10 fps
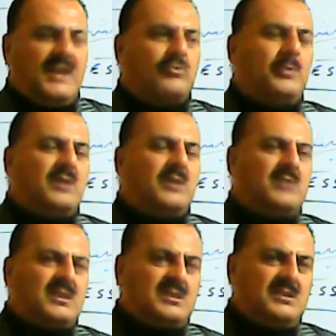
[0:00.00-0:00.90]
have to make
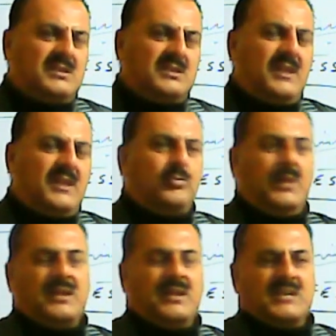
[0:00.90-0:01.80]
doctor, they have to
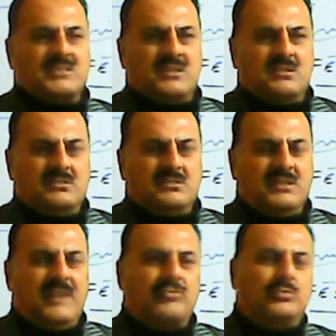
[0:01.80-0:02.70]
make lecturer, they
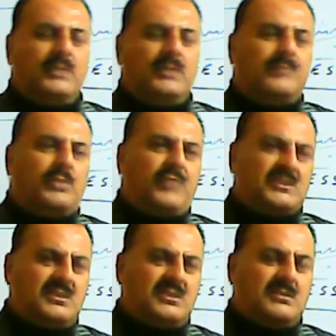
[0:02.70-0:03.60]
have to make
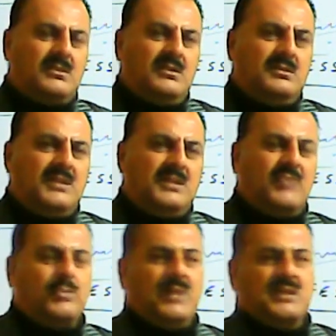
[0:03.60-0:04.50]
professor, they have
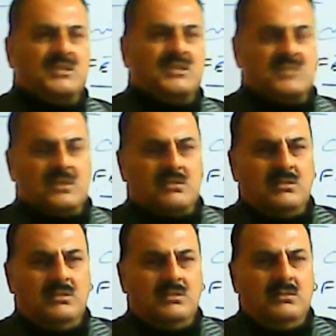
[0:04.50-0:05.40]
to make teacher,
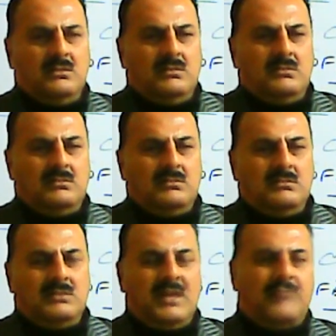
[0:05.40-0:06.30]

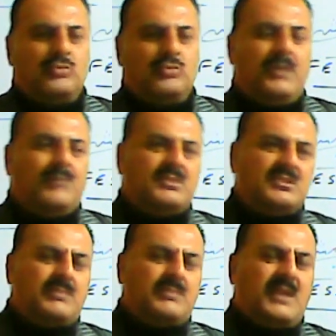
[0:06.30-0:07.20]
they have to make
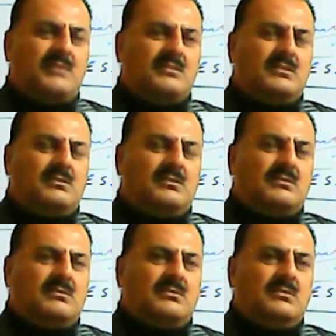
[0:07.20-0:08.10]
businessman,
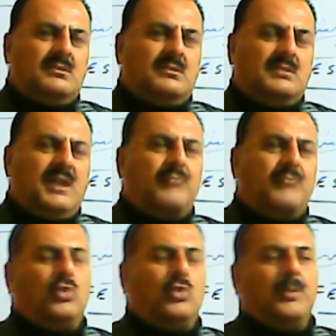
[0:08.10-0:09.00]
they have to
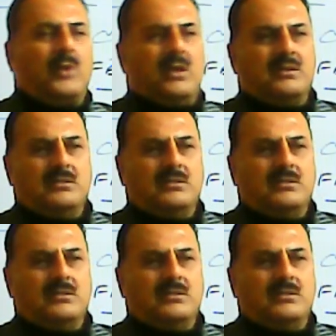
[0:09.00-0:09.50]
go abroad.